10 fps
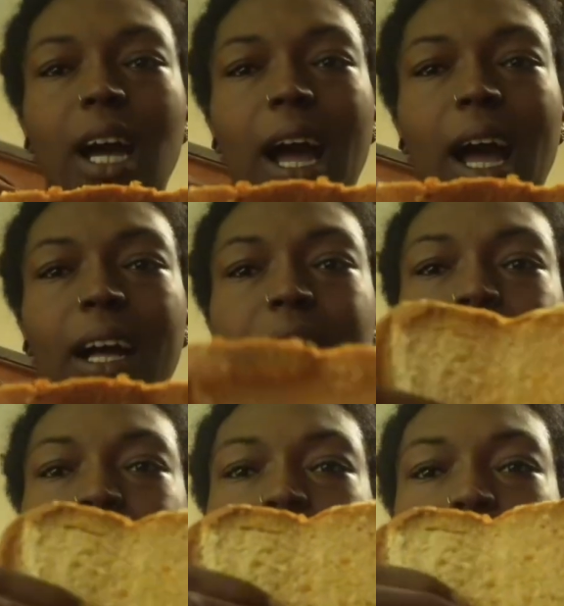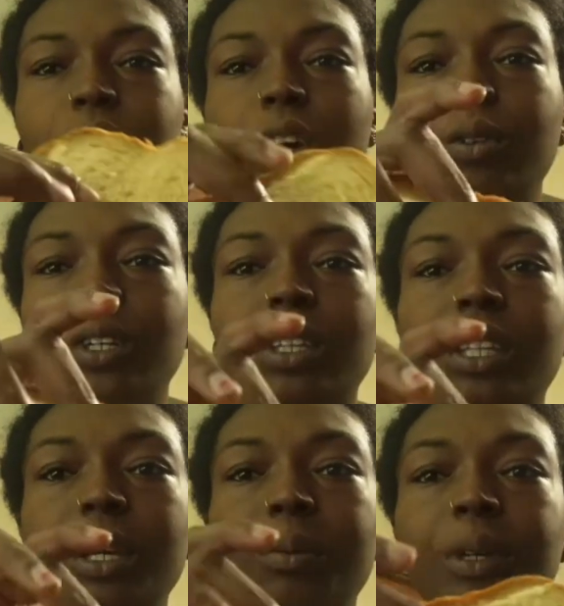I cut it a little OD
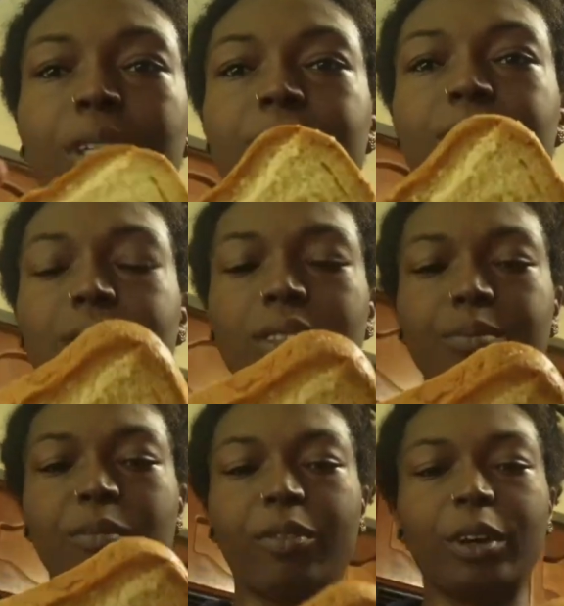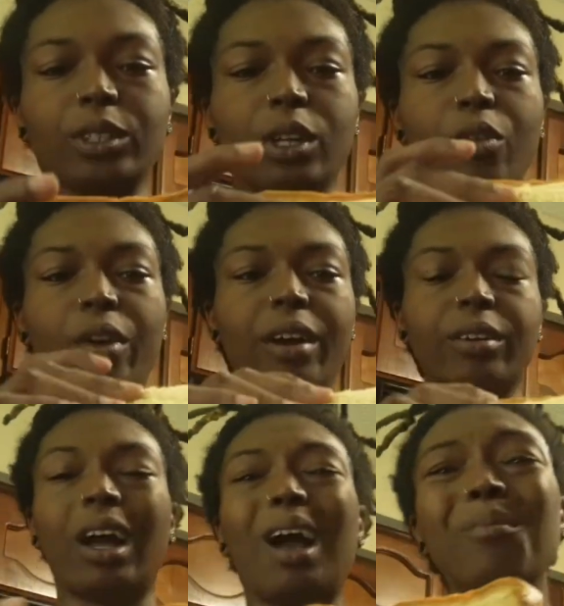thick, but first go
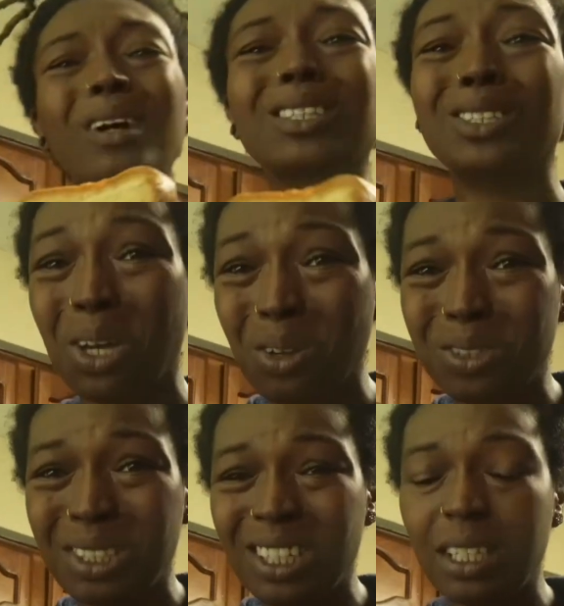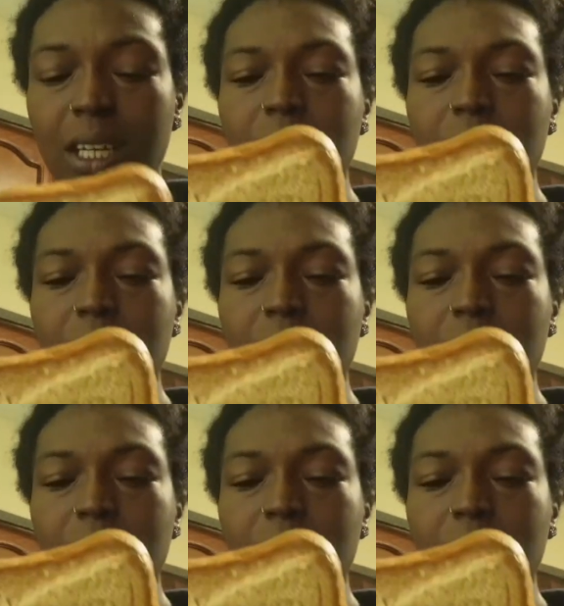round. I'm about to toast it